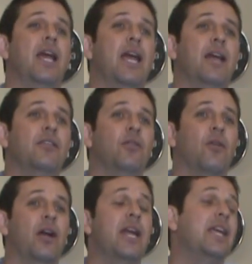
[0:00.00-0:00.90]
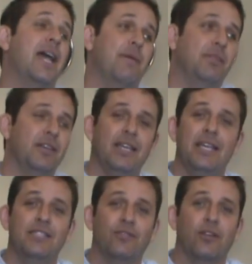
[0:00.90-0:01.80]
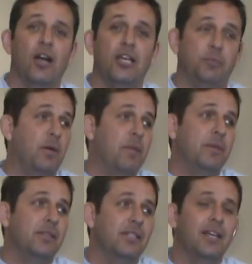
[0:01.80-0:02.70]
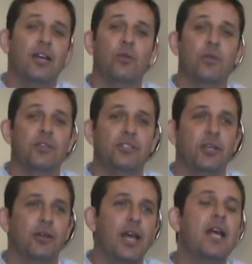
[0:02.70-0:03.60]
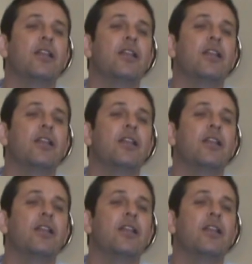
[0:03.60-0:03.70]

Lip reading: and or a Captain D's for hush puppies real soon.